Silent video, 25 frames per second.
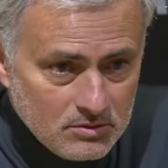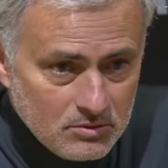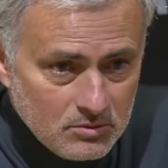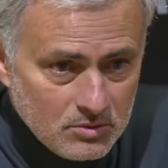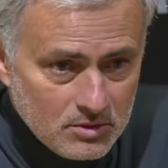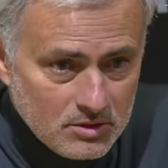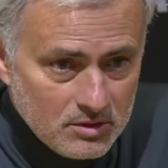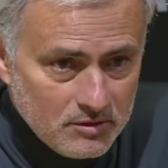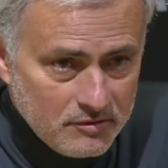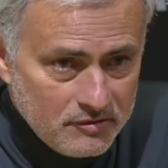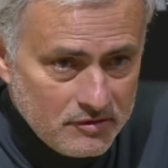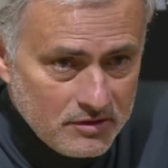
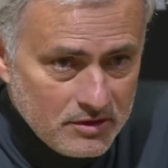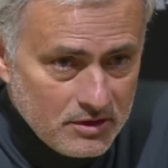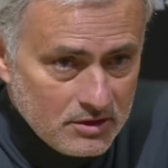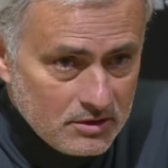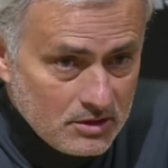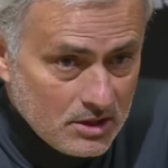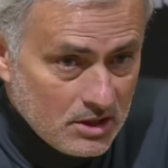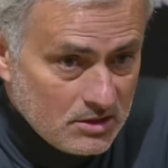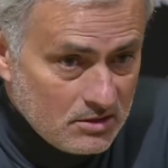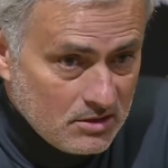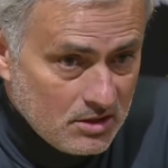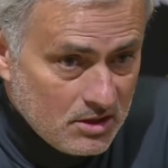with the
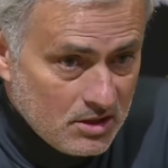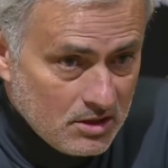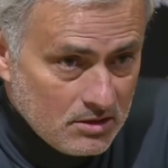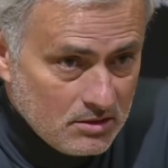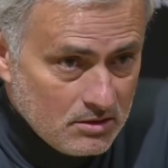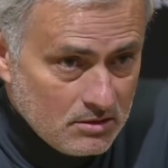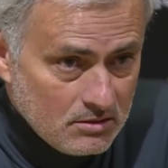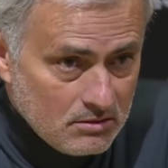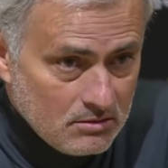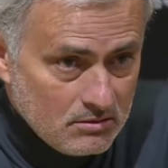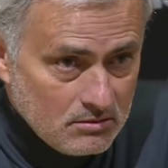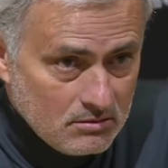feeling that he
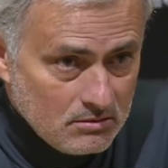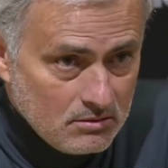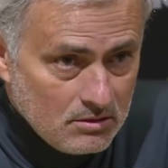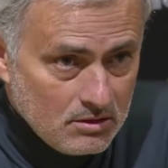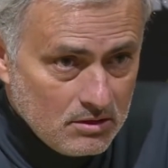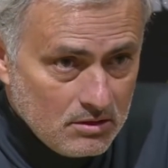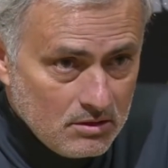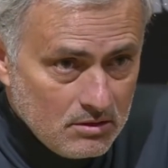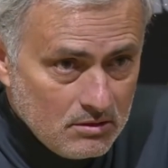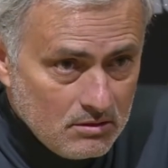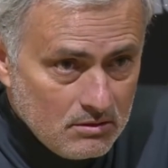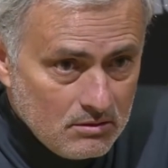can
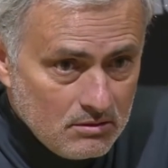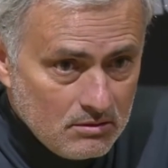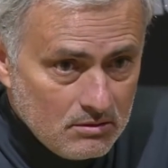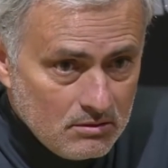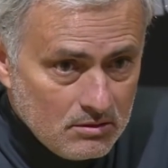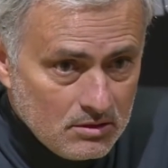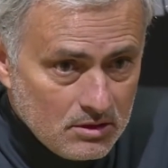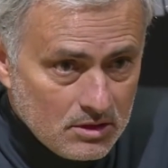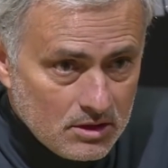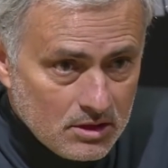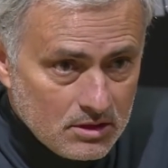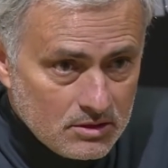
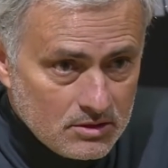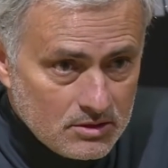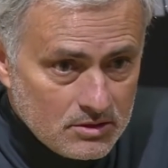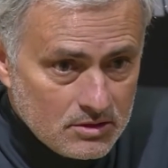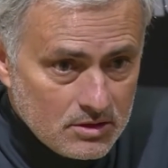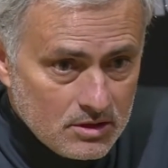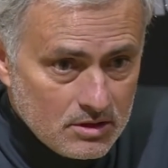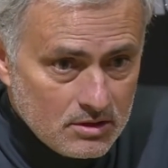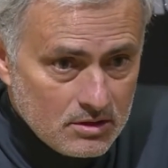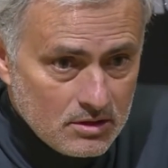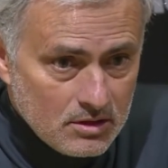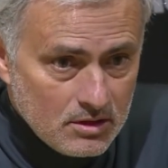he can
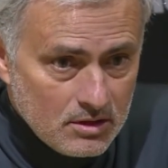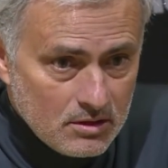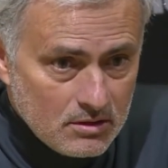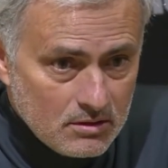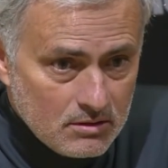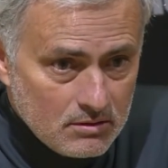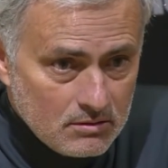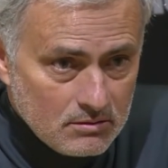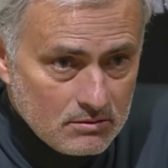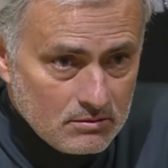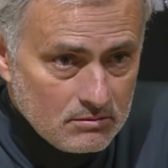stay there